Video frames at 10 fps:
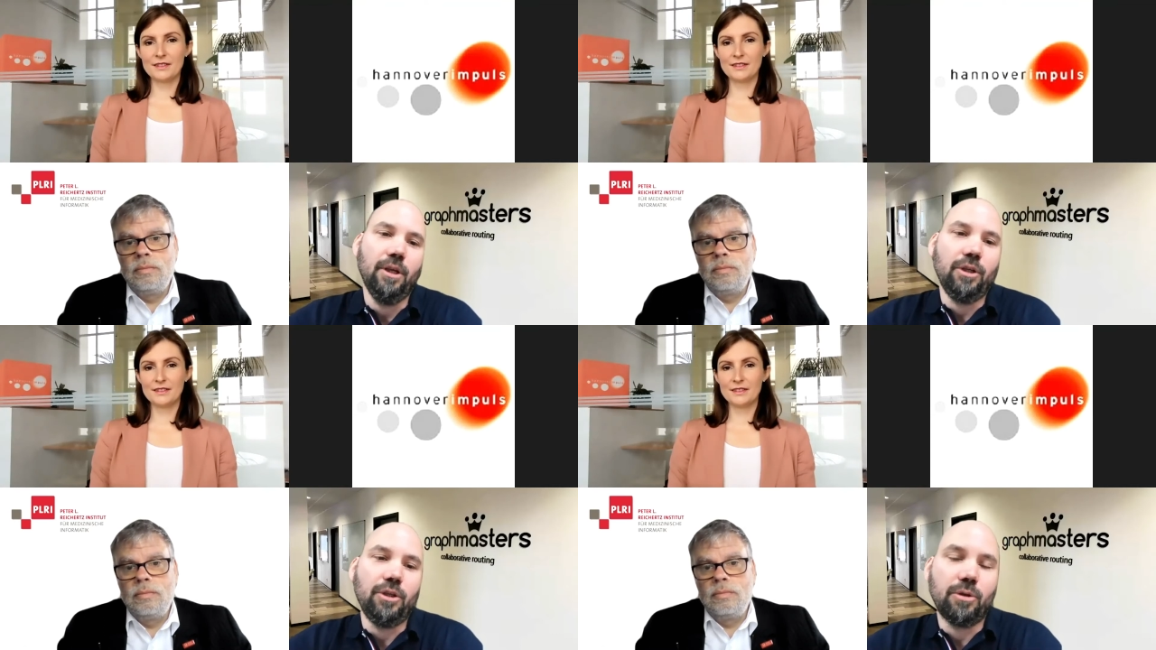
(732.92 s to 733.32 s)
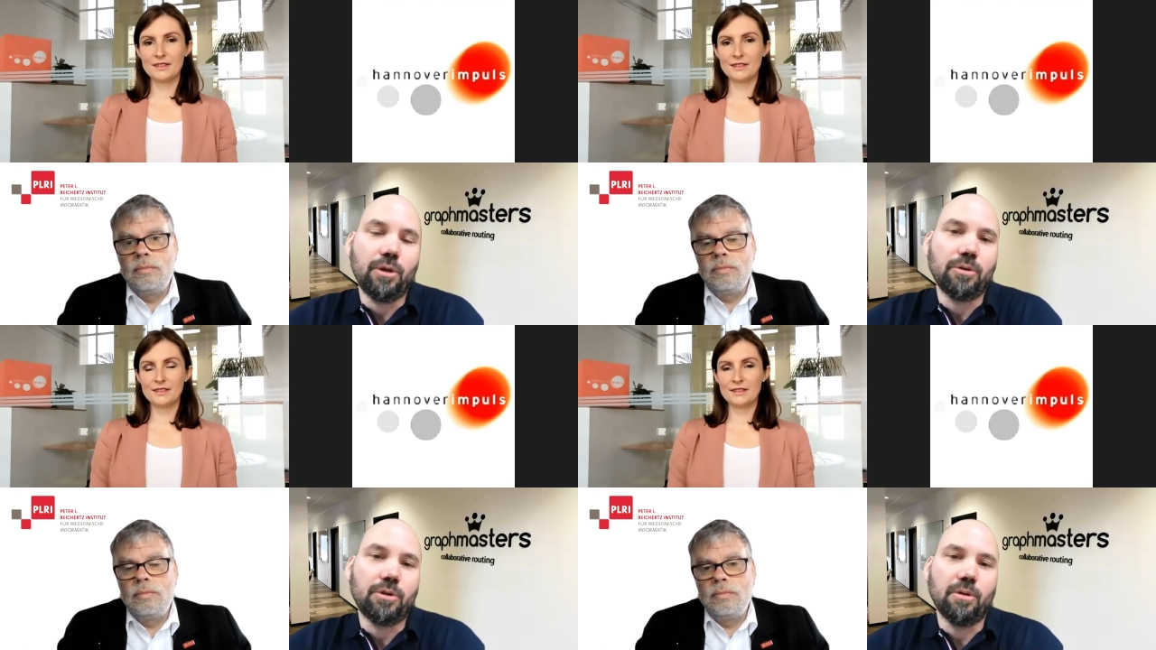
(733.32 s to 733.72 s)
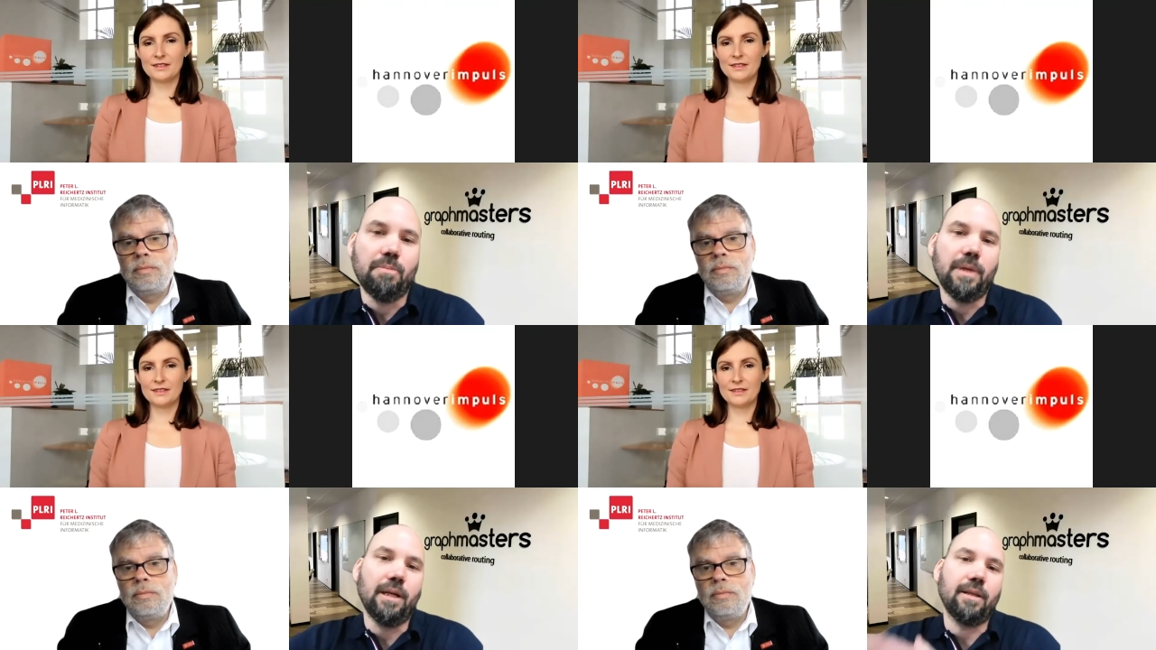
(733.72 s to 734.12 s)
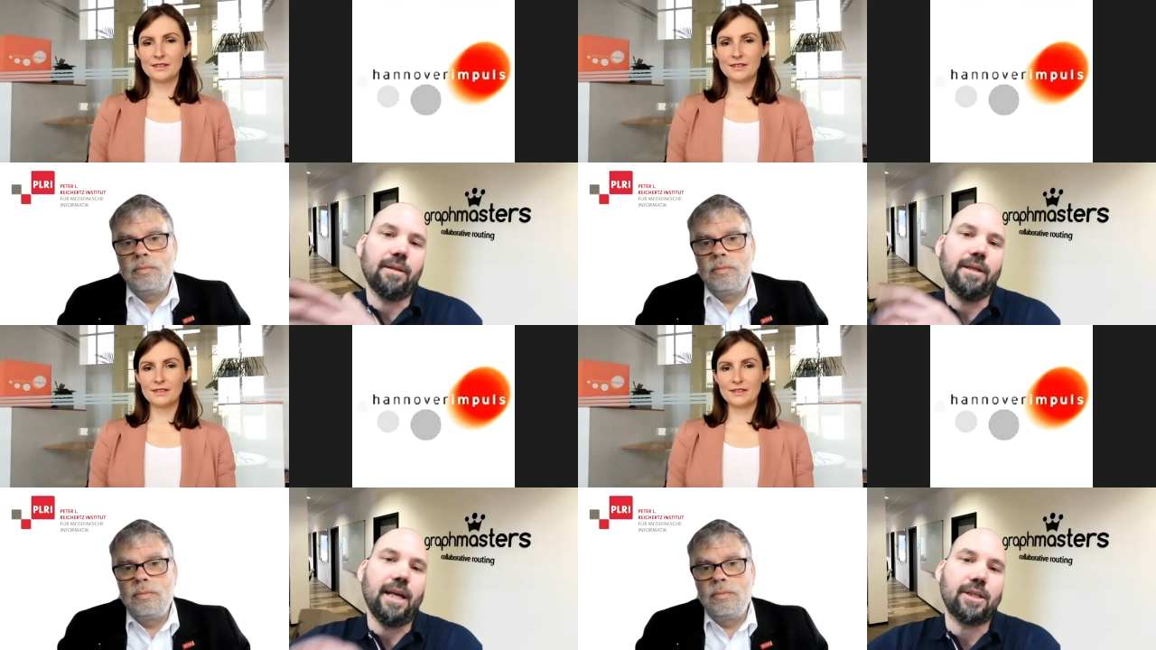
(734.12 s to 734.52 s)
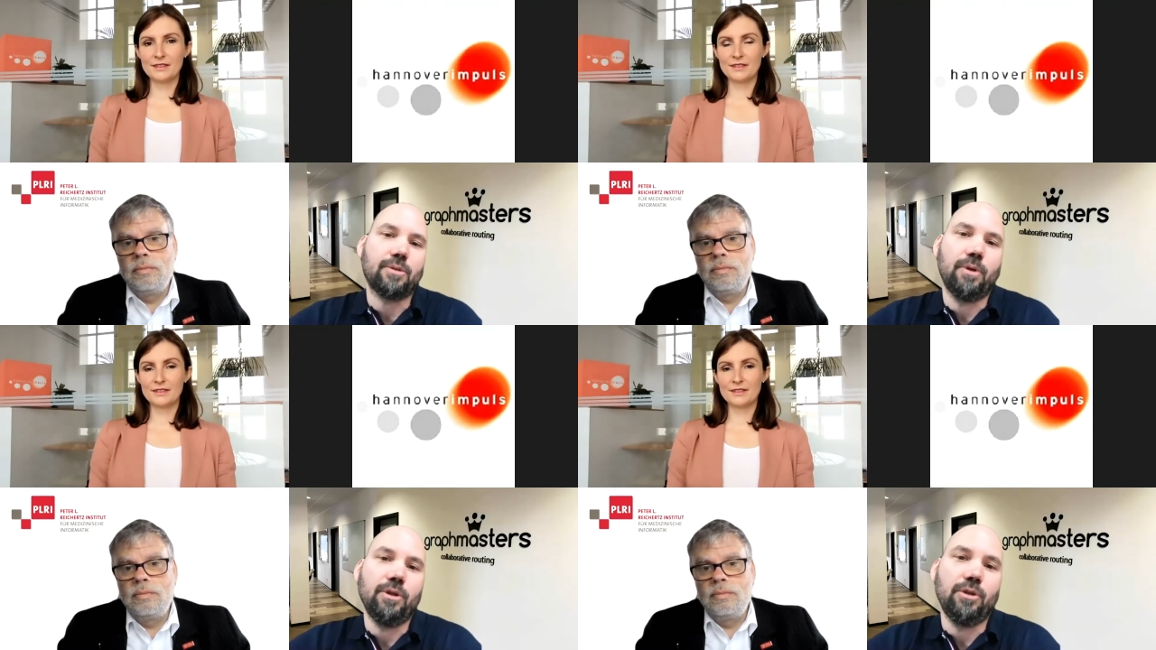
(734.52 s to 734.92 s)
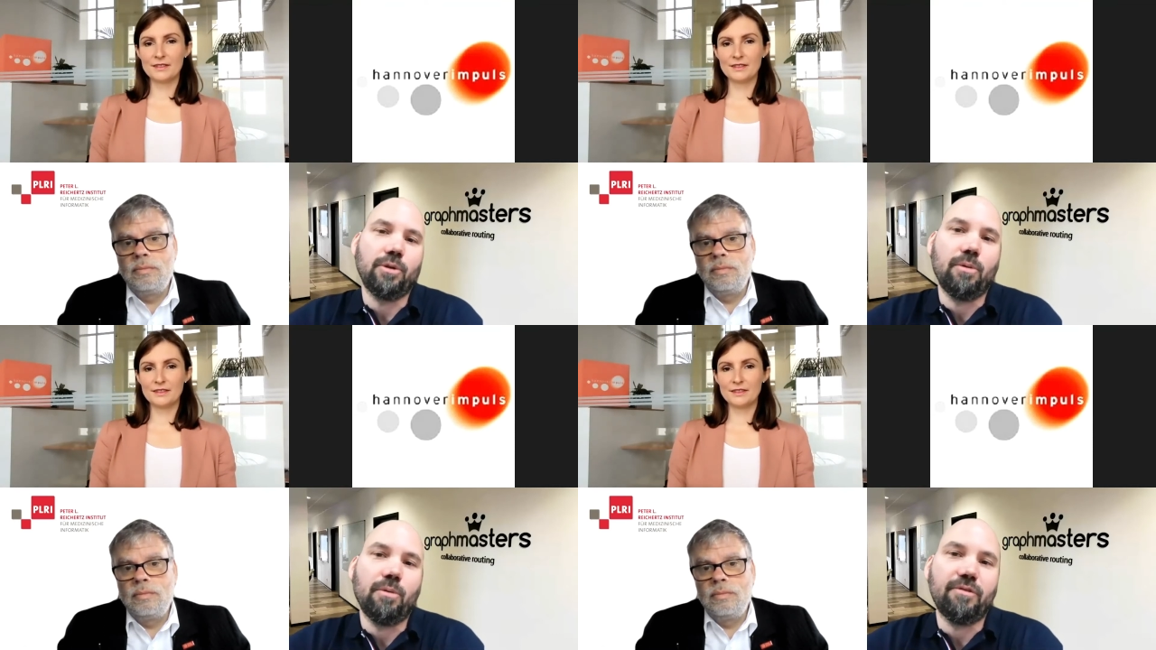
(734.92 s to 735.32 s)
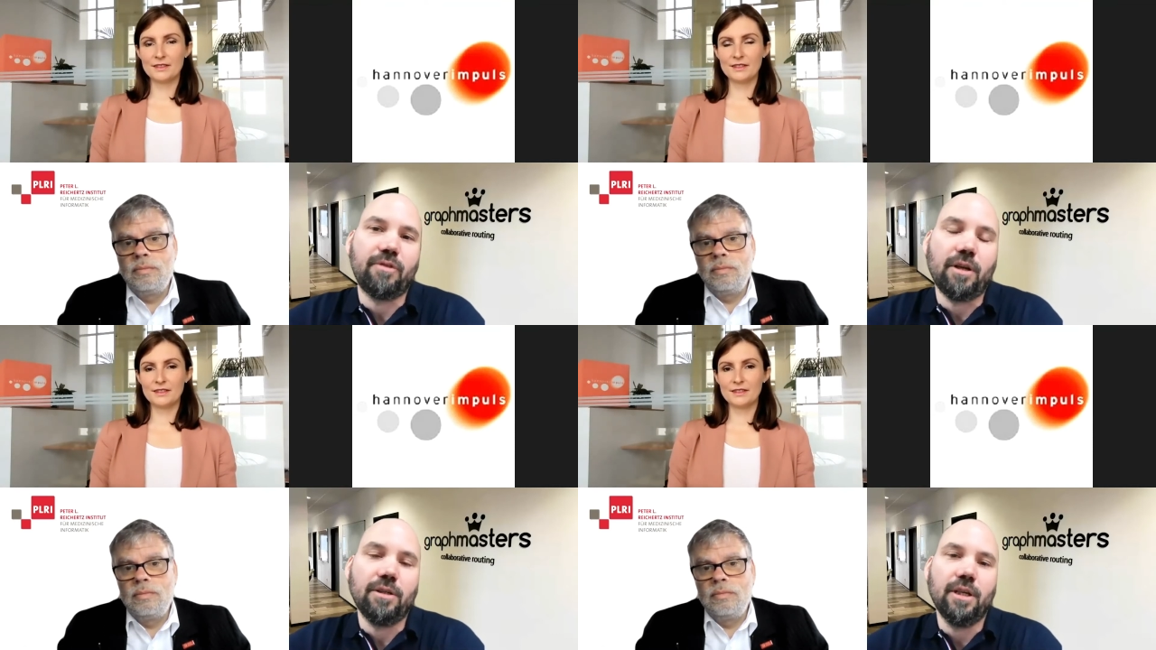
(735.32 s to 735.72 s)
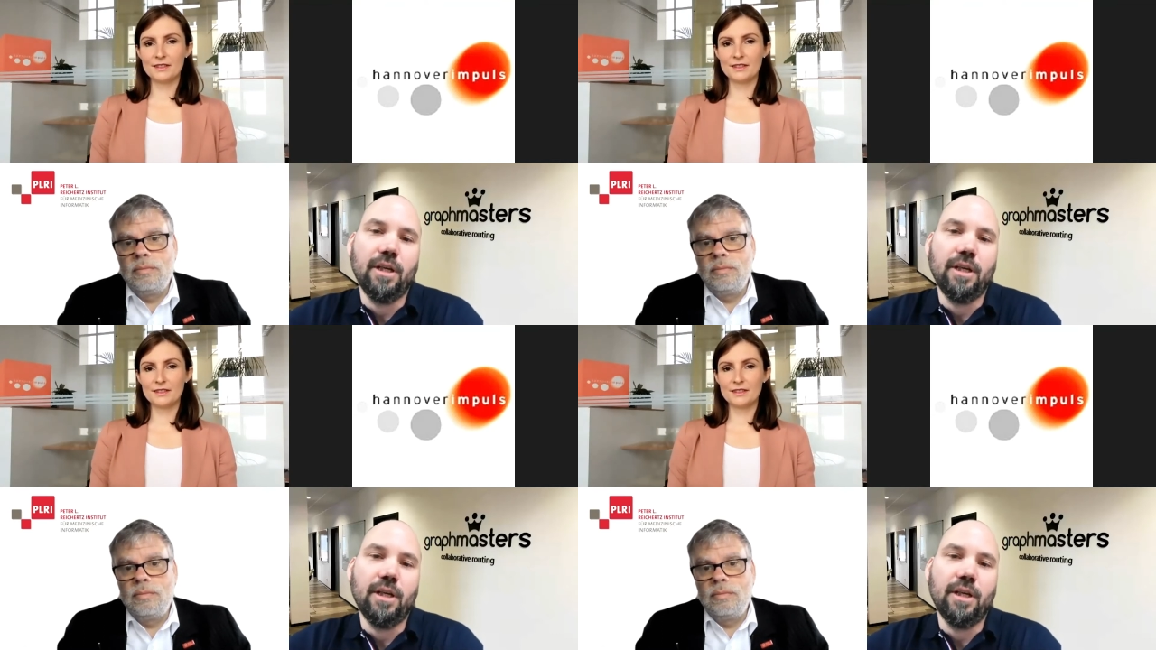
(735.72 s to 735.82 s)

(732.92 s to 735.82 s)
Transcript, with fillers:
Speaker 1: you go to the middle and the next one you go in front